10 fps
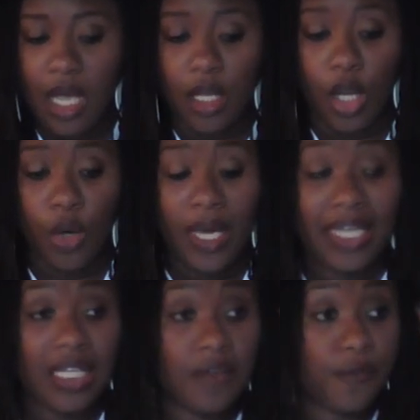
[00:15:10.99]
Low
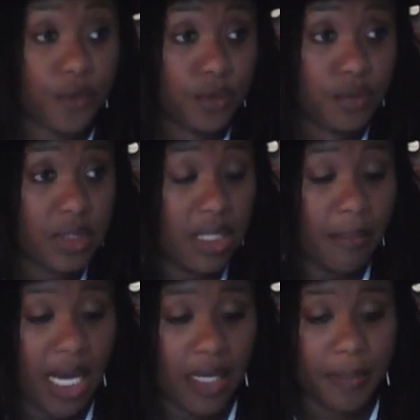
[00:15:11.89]
hanging fruit, in
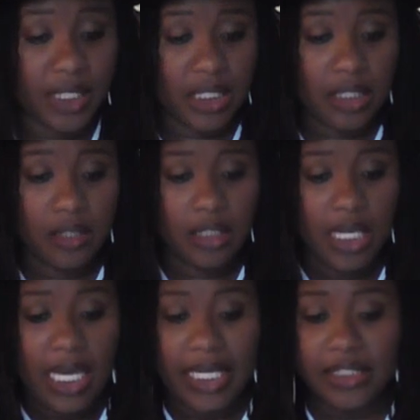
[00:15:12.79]
my opinion,
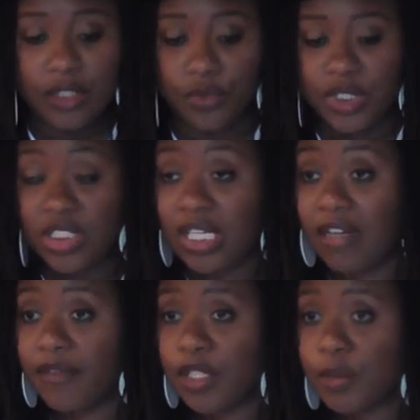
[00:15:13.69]
is to reach
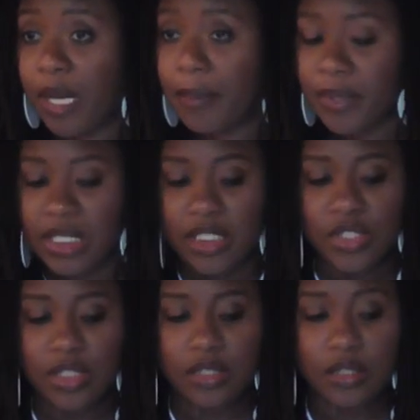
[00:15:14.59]
diverse
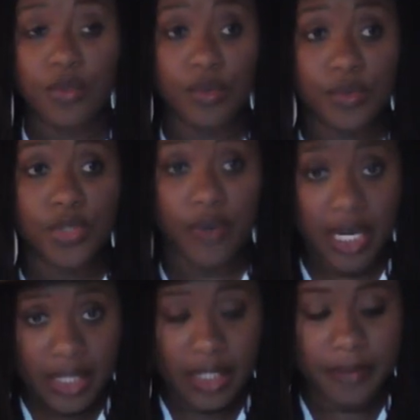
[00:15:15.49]
populations through
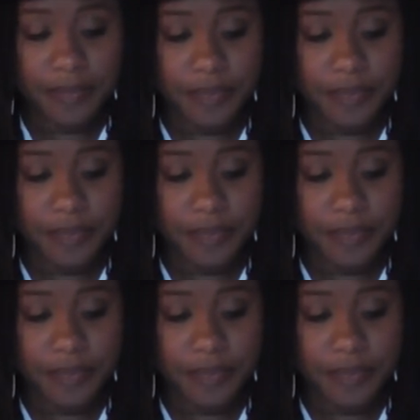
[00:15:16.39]
training.